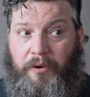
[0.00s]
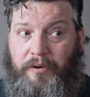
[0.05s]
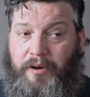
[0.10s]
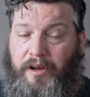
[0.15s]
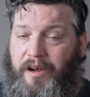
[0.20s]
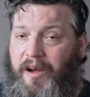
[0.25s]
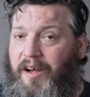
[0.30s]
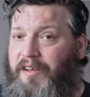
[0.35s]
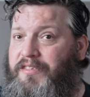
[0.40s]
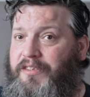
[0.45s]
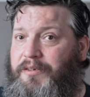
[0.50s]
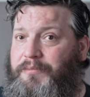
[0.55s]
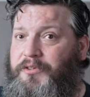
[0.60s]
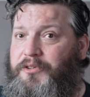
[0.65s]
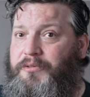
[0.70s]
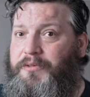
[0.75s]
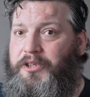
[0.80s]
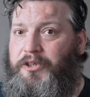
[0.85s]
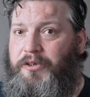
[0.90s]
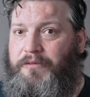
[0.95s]
on the custom
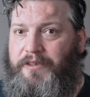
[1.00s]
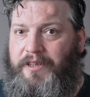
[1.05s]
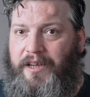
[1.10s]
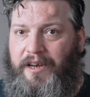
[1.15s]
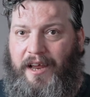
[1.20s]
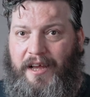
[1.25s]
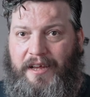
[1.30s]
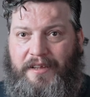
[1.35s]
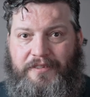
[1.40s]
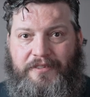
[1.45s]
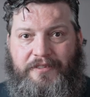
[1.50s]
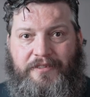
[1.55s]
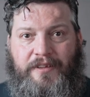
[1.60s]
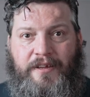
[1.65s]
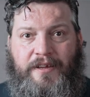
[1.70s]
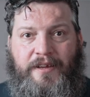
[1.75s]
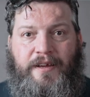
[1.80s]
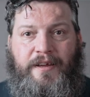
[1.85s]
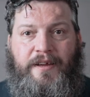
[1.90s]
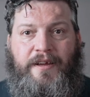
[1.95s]
switch of the lens.
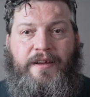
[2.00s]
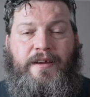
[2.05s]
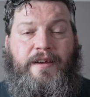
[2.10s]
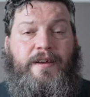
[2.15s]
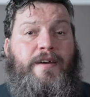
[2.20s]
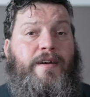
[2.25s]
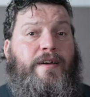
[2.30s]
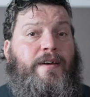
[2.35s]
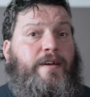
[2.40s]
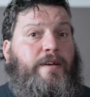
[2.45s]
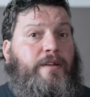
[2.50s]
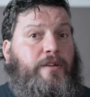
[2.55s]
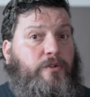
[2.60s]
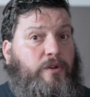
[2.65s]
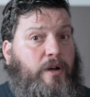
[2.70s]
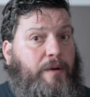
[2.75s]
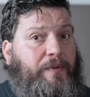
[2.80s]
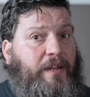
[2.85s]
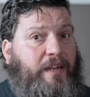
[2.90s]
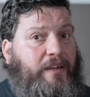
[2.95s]
To
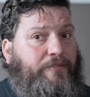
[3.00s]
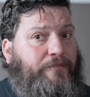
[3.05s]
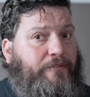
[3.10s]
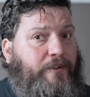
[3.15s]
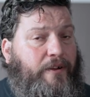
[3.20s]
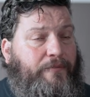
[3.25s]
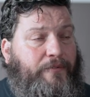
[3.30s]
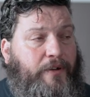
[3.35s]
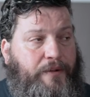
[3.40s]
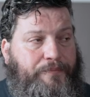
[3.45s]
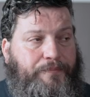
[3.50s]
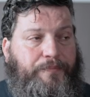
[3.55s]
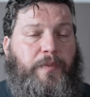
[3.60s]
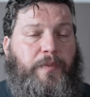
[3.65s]
update the firmware,